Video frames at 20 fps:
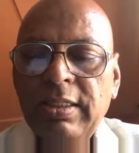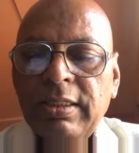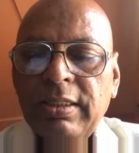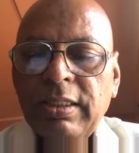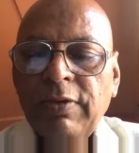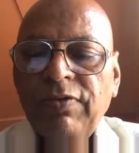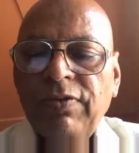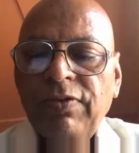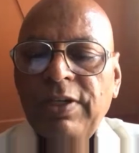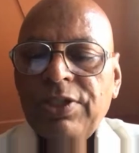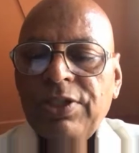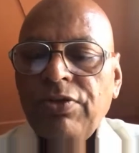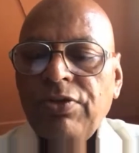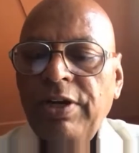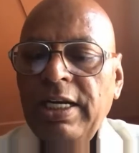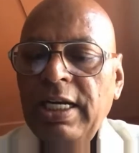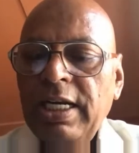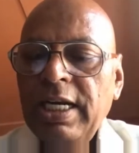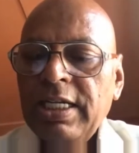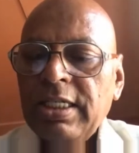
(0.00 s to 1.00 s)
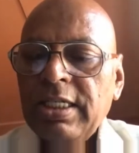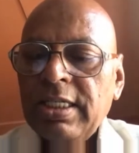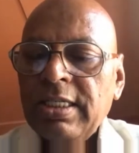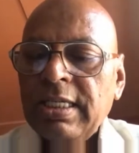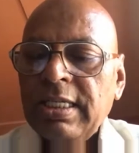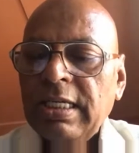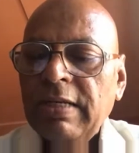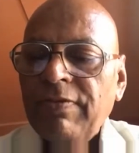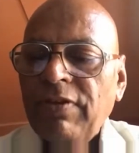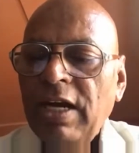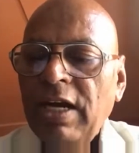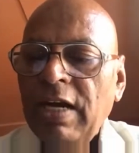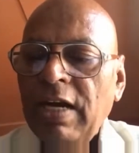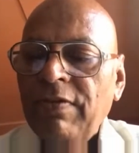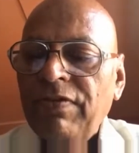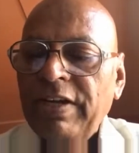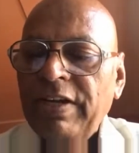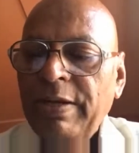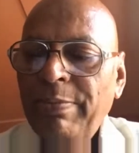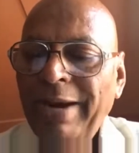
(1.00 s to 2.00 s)
The first 3 letters signify
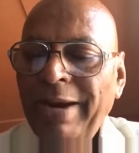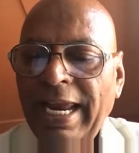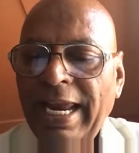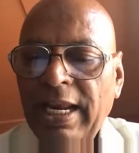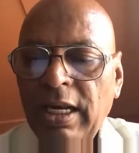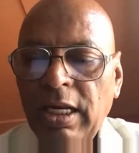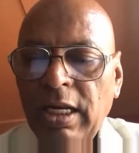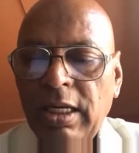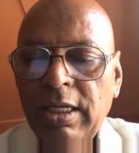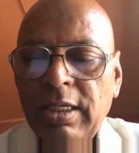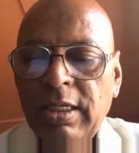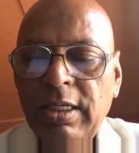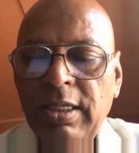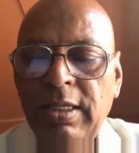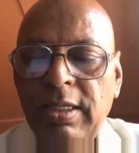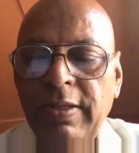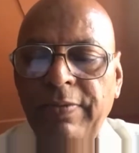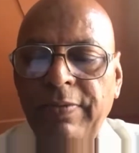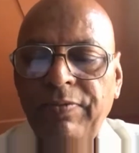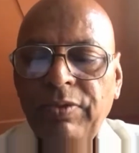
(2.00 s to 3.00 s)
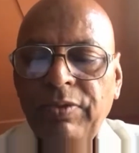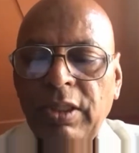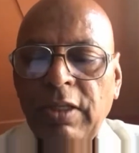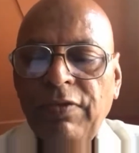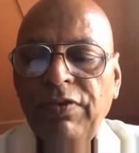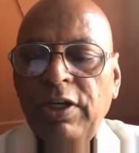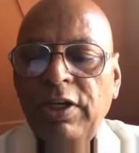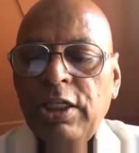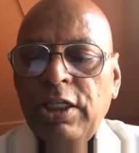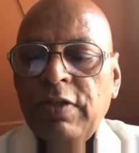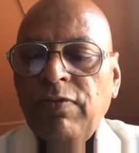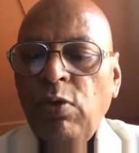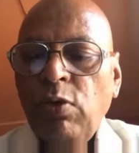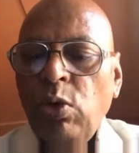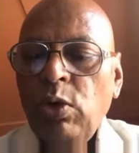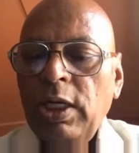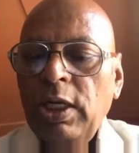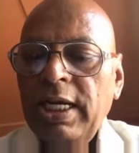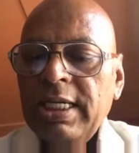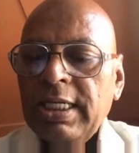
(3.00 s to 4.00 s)
a female. The first
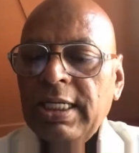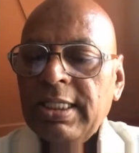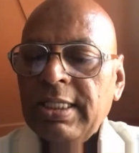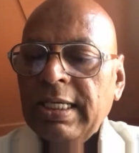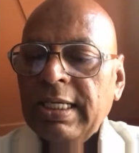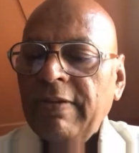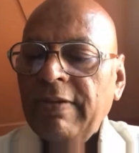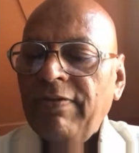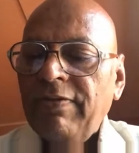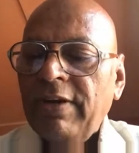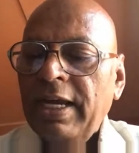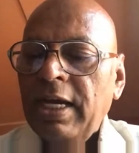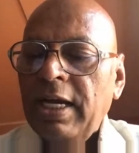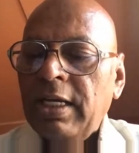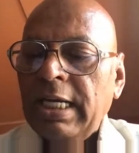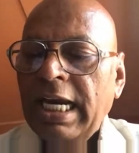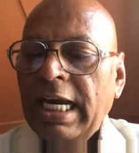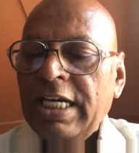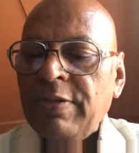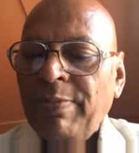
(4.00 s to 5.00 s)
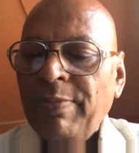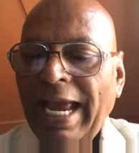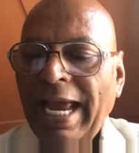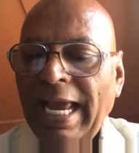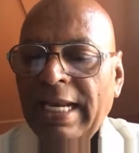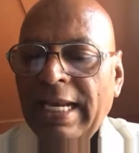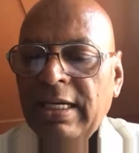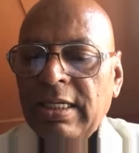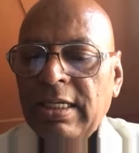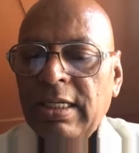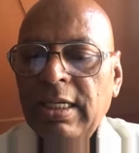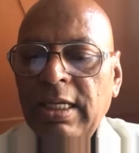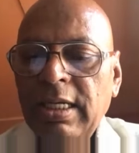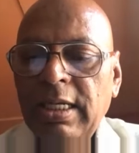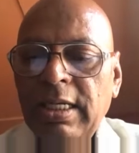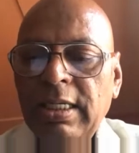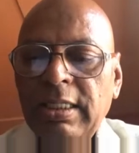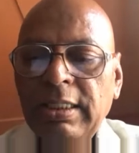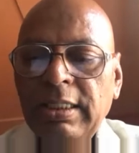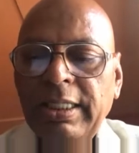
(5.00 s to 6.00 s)
4 letters signify a great man.
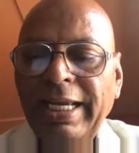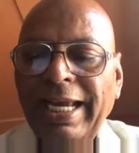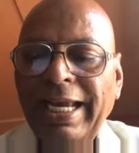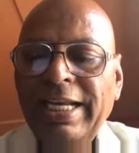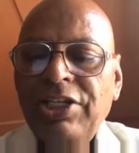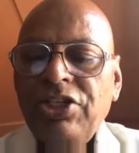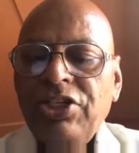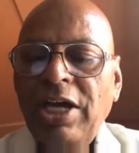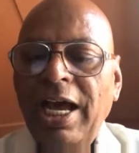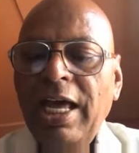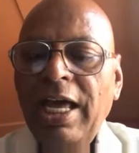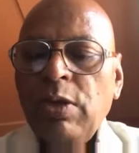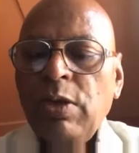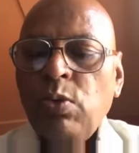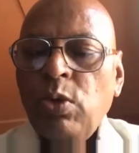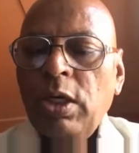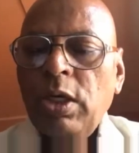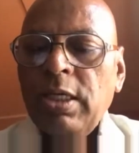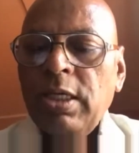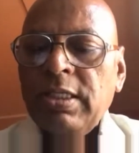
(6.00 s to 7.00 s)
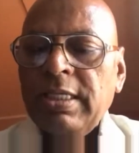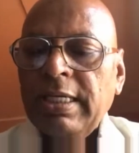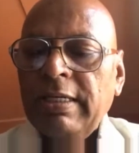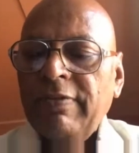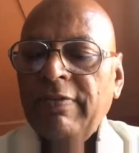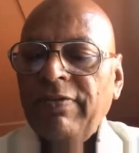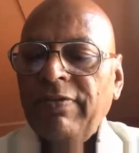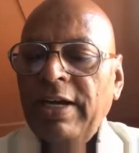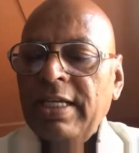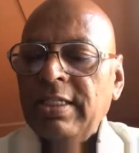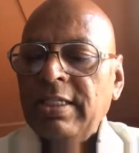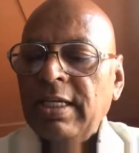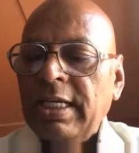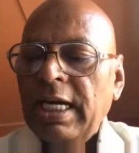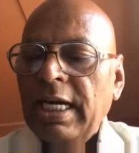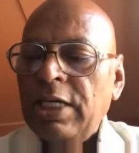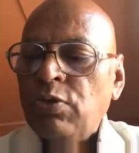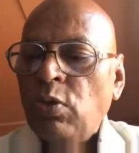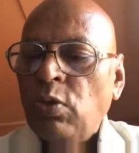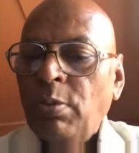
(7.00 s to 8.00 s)
The entire word signifies a
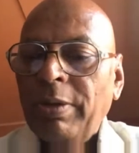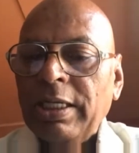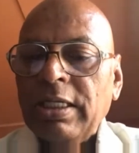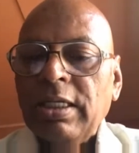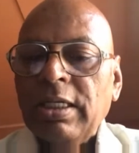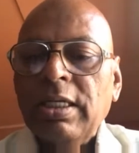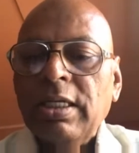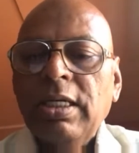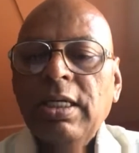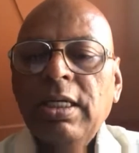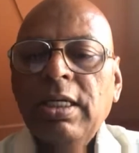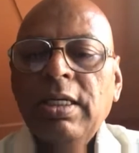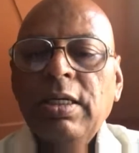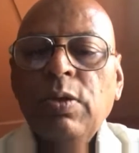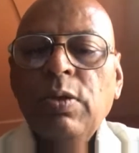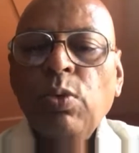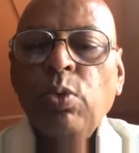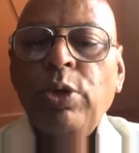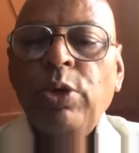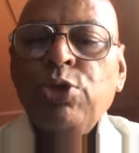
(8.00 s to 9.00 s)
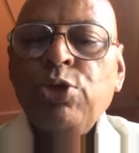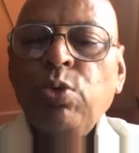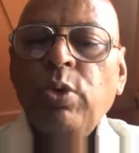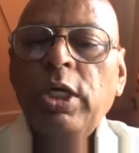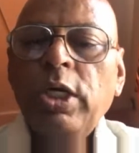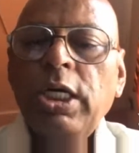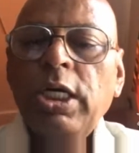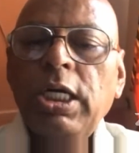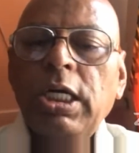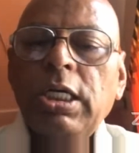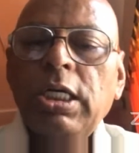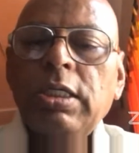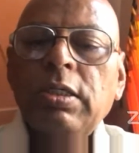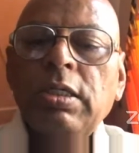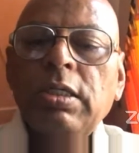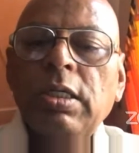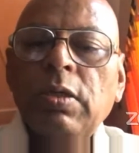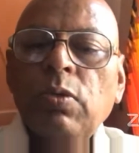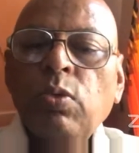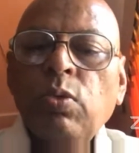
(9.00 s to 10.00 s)
great woman. Which word,
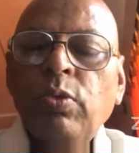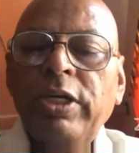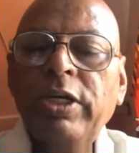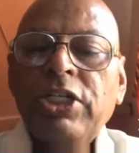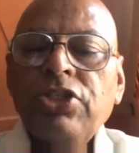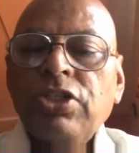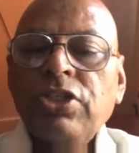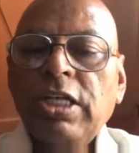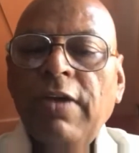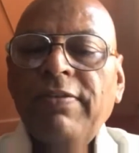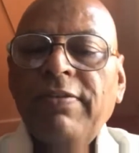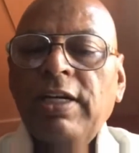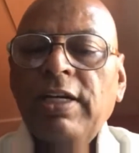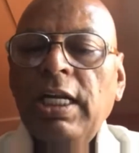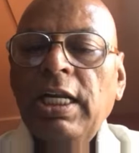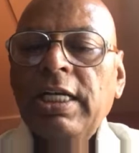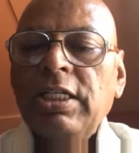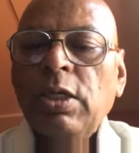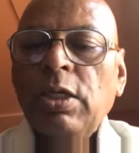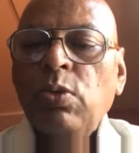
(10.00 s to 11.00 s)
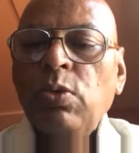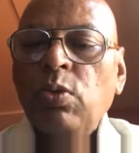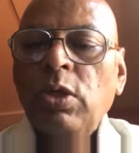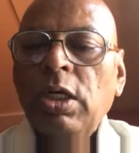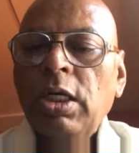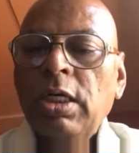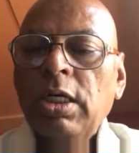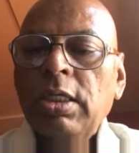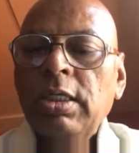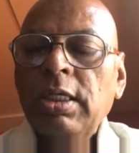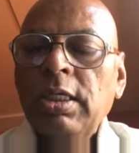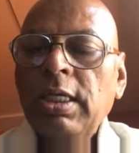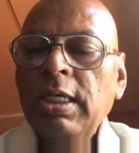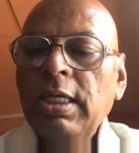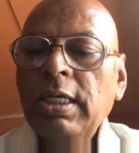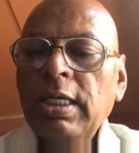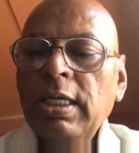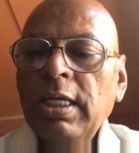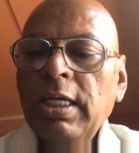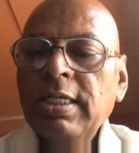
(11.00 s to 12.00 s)
which 7-letter word
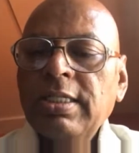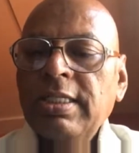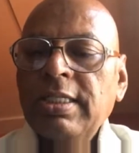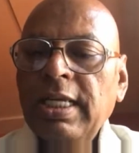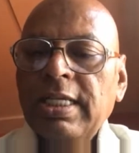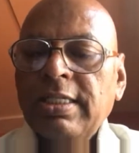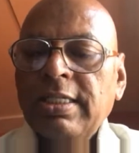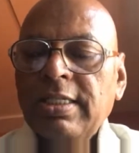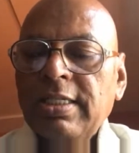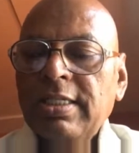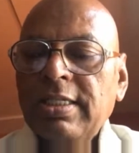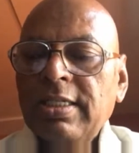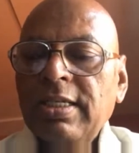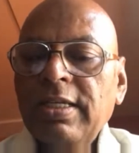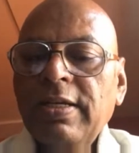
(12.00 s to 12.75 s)
is this?